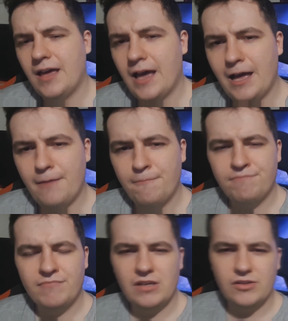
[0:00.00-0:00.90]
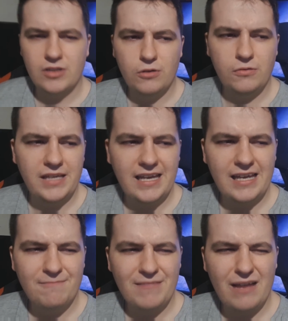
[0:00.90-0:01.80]
So
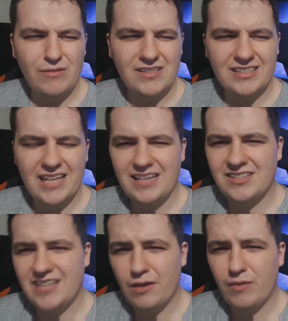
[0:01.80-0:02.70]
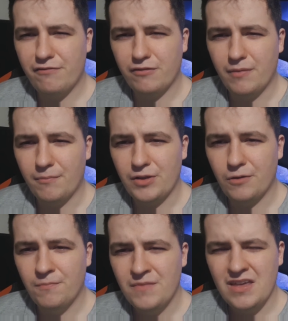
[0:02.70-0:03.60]
yeah, I would say stay away from them.
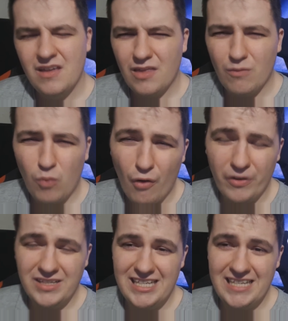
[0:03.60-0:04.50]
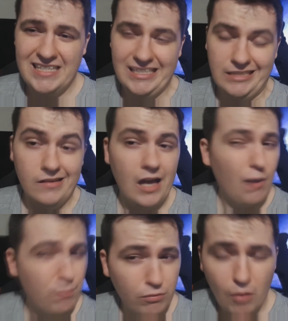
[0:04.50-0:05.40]
The warranties
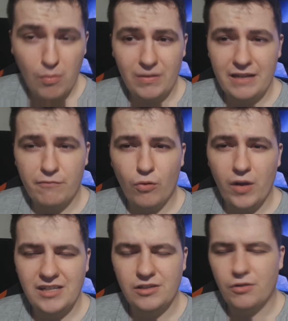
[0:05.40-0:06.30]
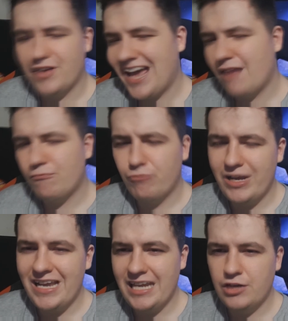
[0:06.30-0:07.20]
are probably void. You can't
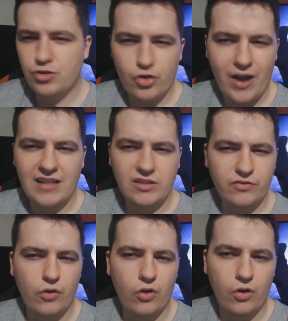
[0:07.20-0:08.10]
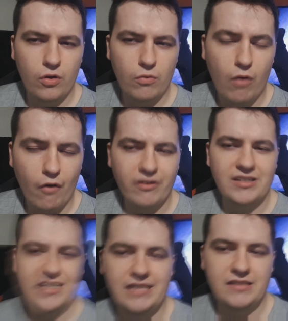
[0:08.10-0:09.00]
really transfer
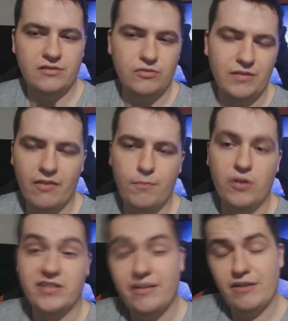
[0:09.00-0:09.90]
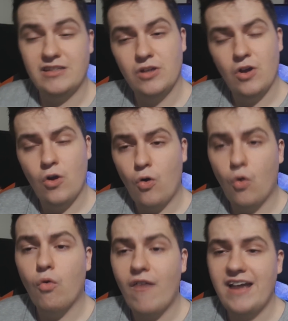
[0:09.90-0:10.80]
warranties to another person if it's
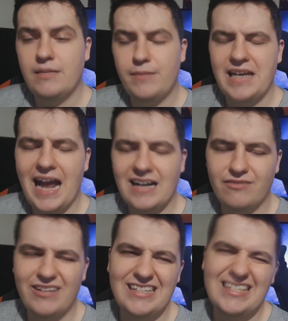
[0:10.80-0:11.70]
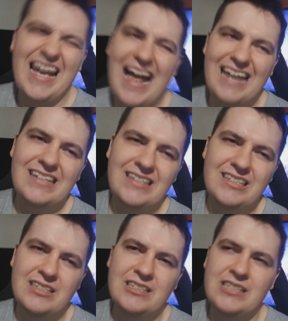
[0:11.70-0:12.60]
already been activated, and
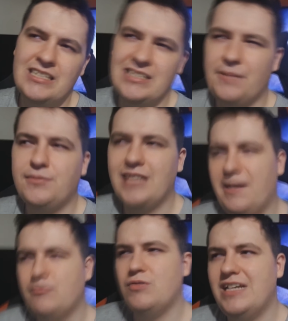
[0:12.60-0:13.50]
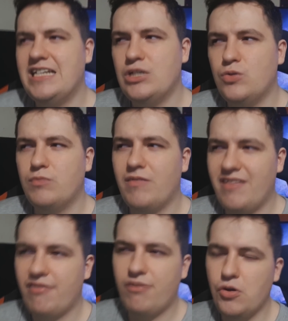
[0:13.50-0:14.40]
sometimes you need to do it
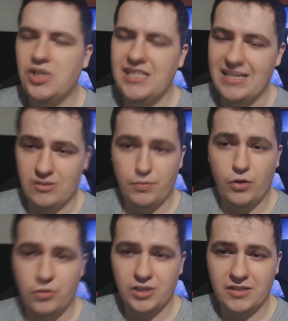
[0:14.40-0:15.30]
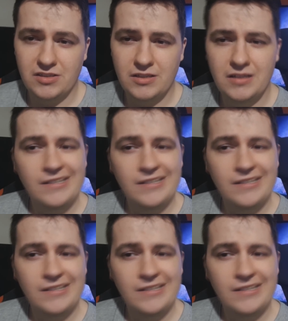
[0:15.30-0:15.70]
within 30 days of purchase.